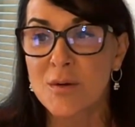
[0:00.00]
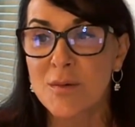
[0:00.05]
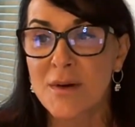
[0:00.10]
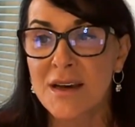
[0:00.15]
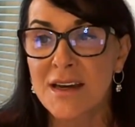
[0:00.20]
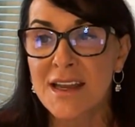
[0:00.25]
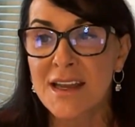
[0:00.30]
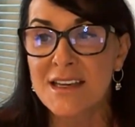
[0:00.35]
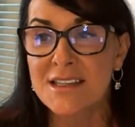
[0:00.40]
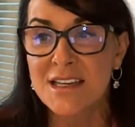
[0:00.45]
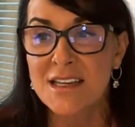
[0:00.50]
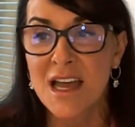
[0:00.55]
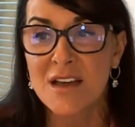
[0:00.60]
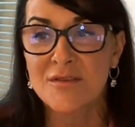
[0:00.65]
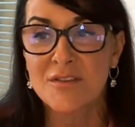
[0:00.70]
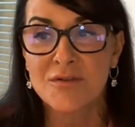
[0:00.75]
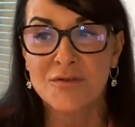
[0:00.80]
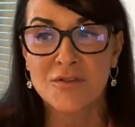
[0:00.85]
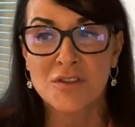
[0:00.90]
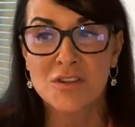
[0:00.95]
but we need to
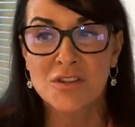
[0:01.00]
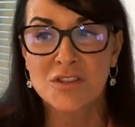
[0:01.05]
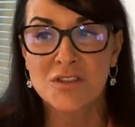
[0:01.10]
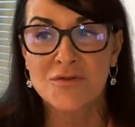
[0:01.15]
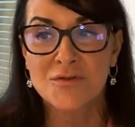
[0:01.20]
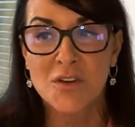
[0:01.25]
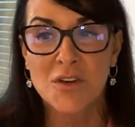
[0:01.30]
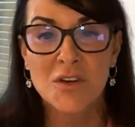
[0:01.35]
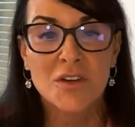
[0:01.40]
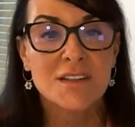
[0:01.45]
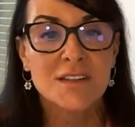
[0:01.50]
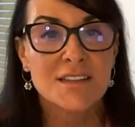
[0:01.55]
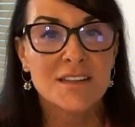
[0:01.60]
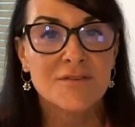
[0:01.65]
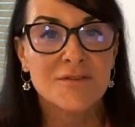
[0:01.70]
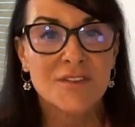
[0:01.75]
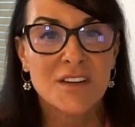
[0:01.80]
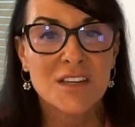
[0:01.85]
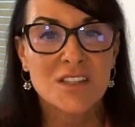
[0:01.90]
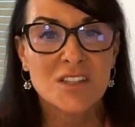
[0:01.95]
have a future focus
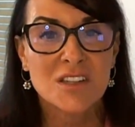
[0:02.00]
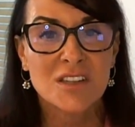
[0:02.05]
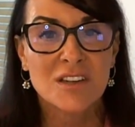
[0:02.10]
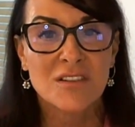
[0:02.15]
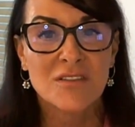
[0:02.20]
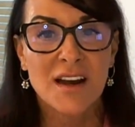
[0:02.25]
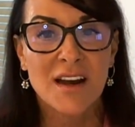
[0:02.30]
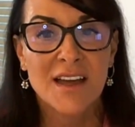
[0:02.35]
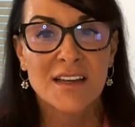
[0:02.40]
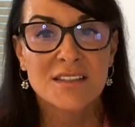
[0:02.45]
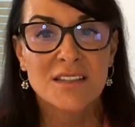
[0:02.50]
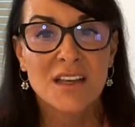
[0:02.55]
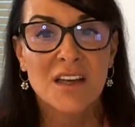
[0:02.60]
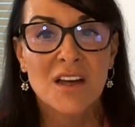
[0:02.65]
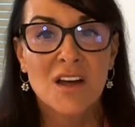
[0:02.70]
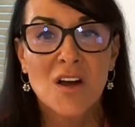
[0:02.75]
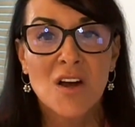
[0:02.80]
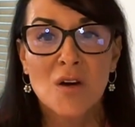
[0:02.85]
and vision around